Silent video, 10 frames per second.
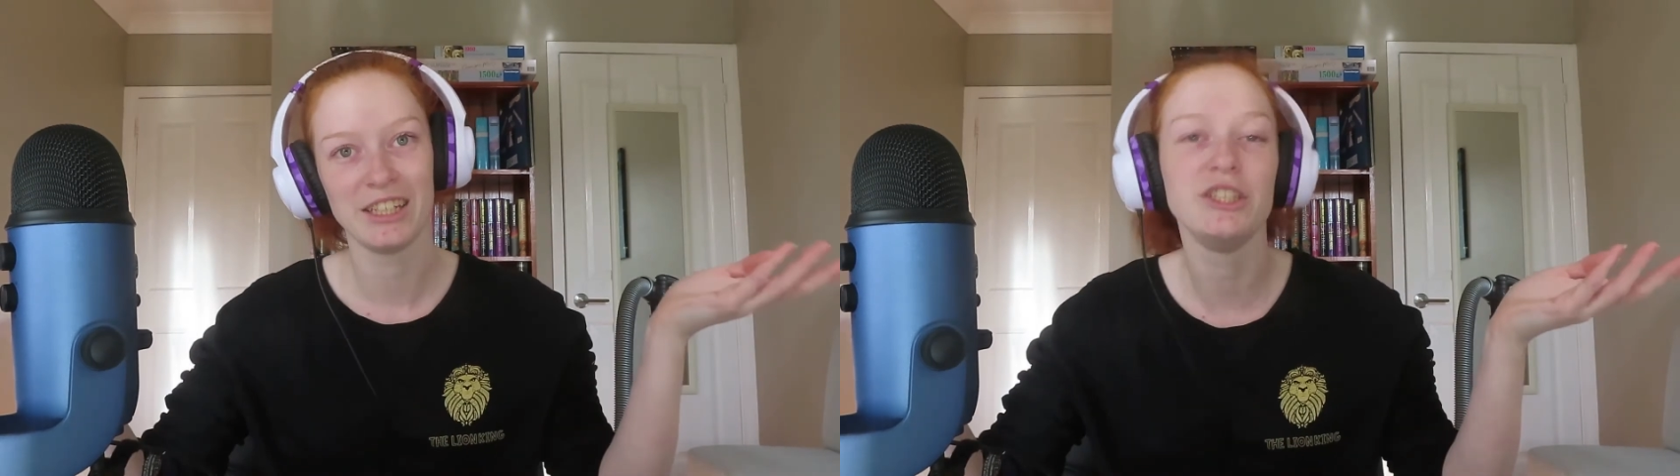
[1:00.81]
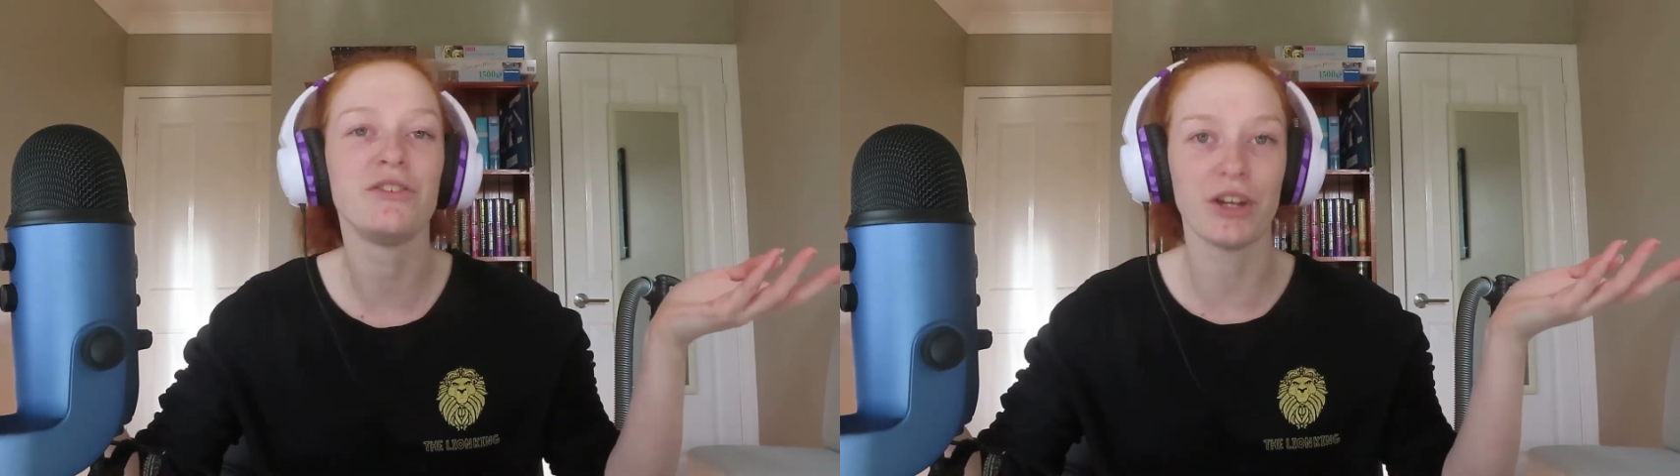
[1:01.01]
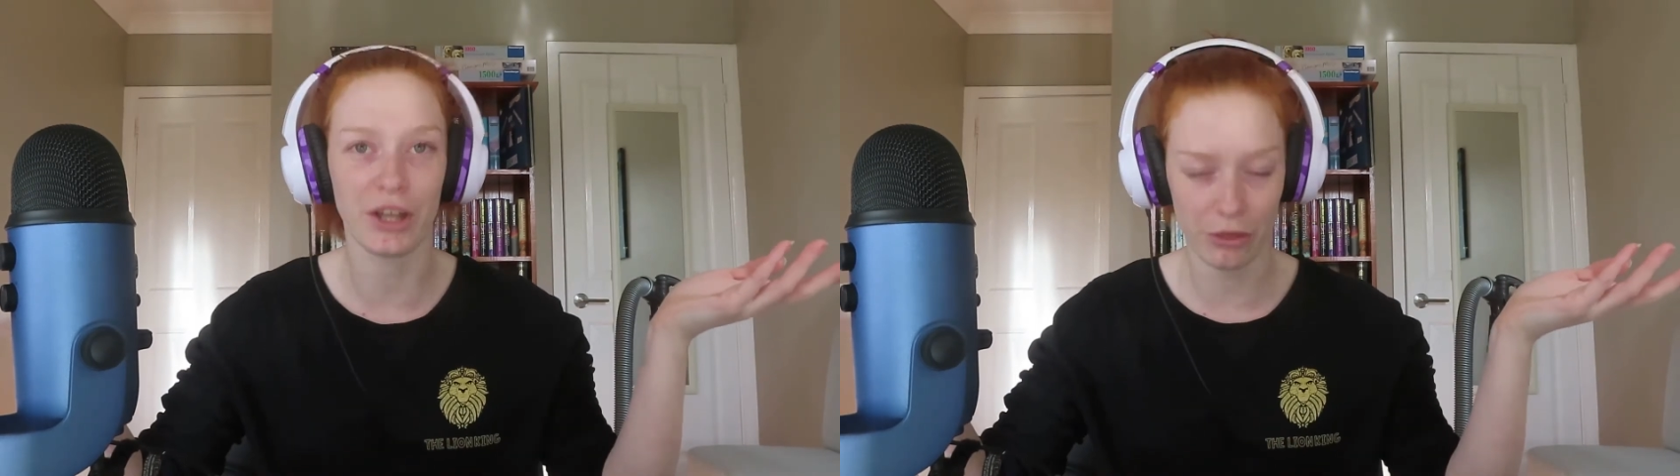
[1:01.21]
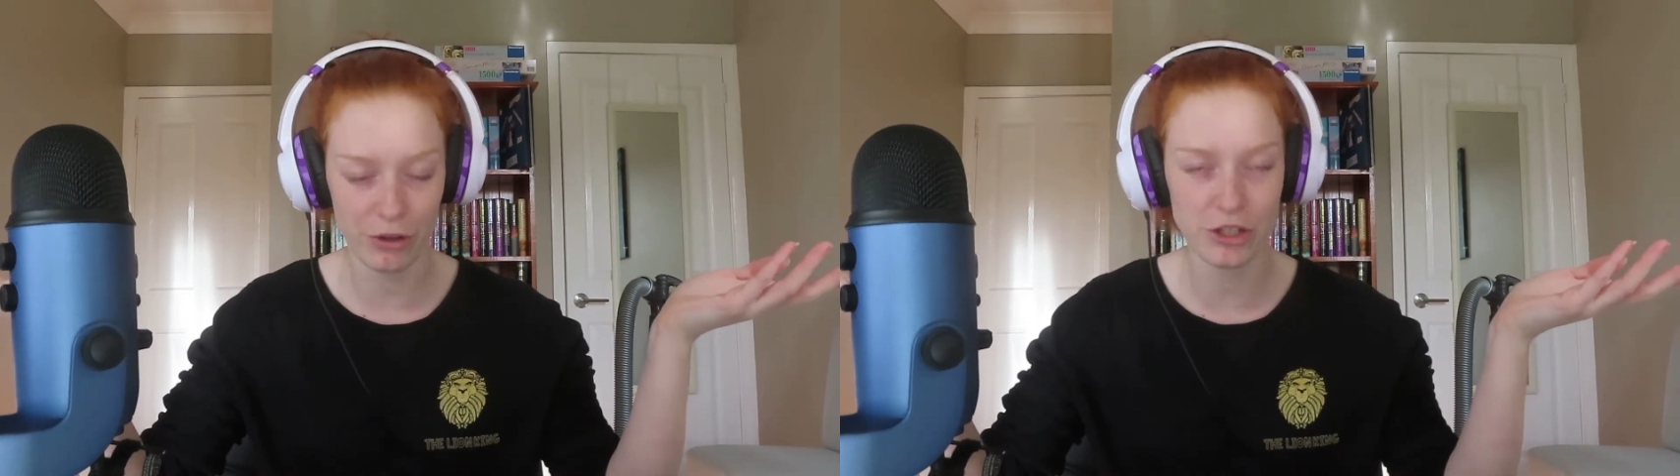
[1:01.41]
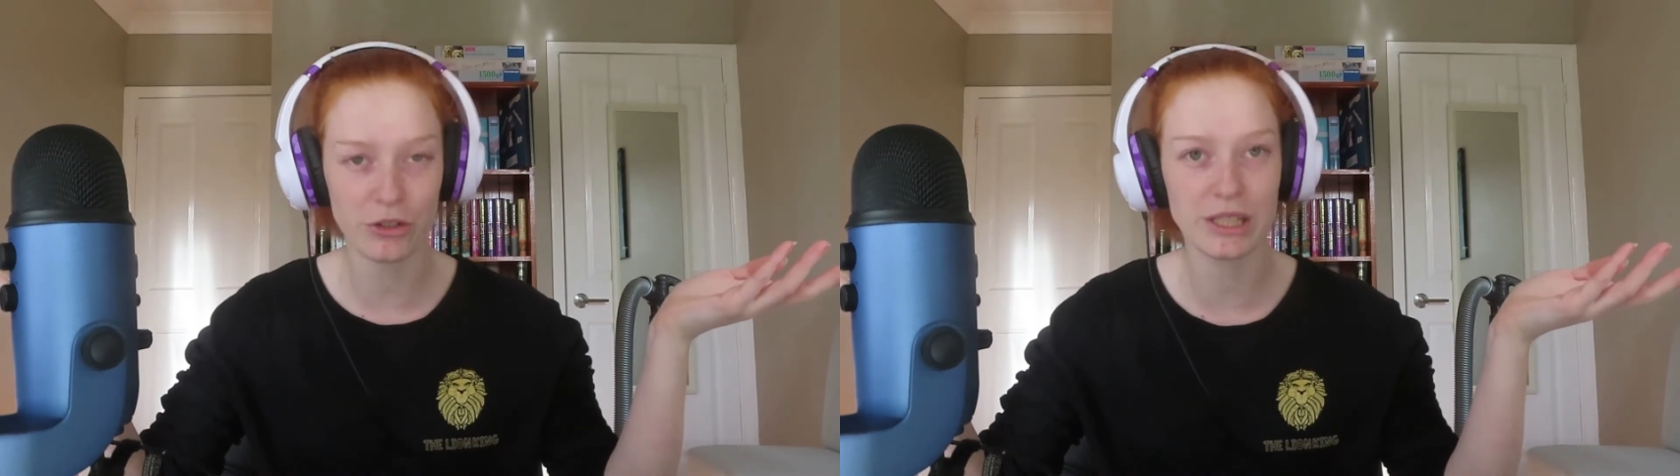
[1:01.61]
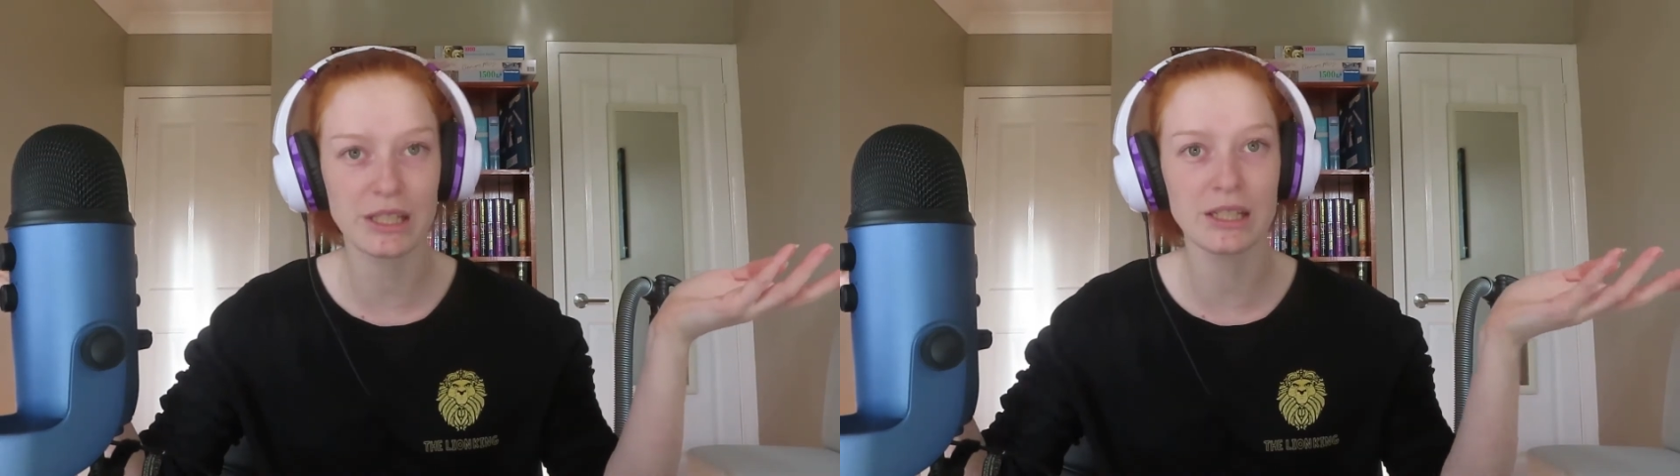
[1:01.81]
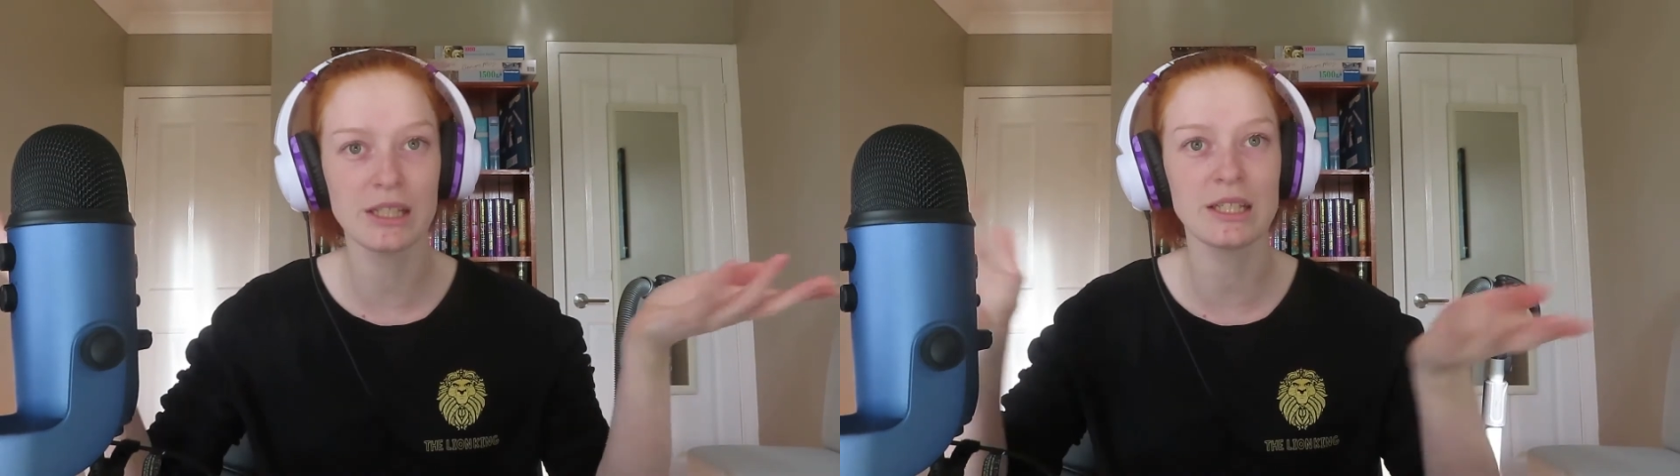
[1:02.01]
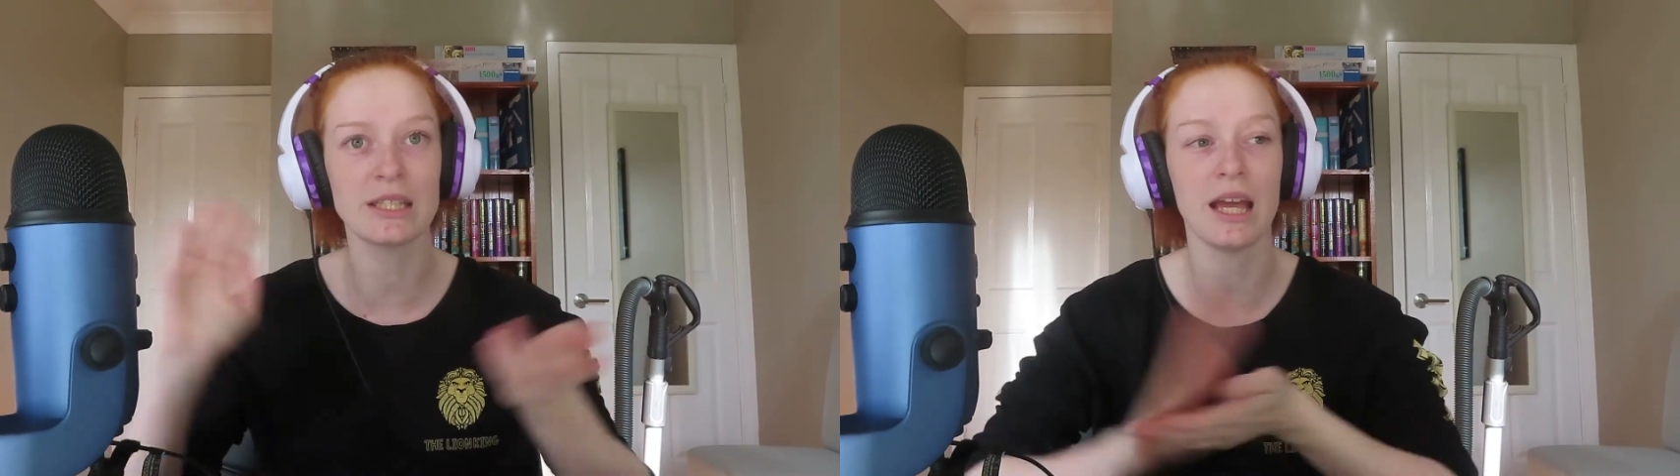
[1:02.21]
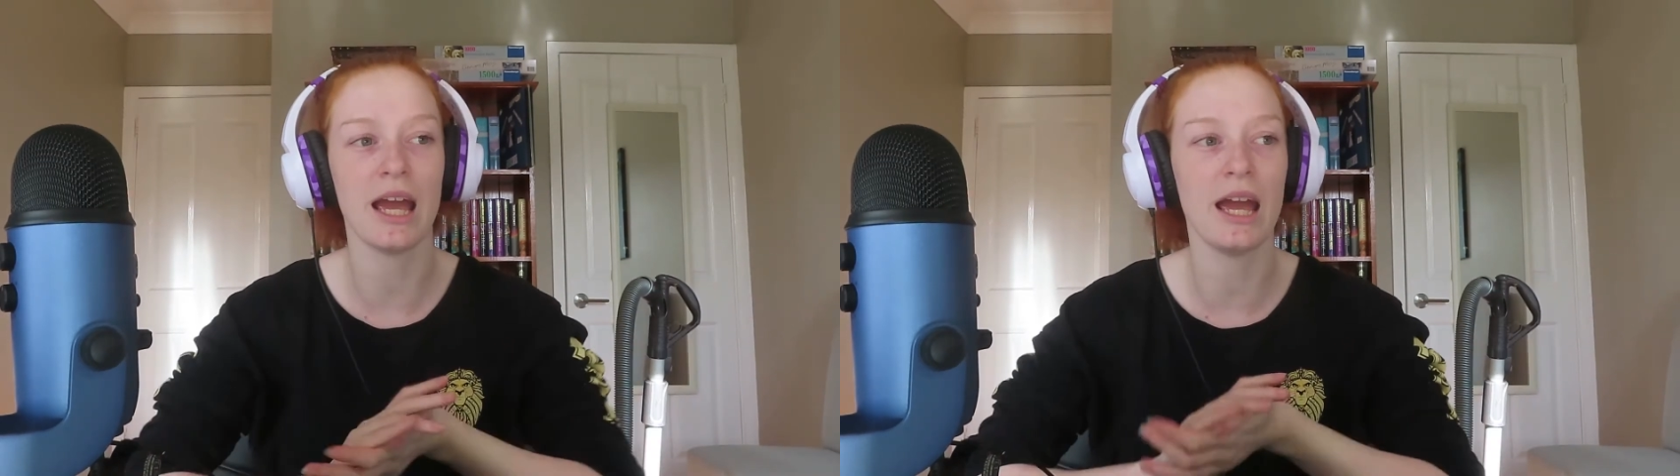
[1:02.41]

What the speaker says: you've got your 3 choices.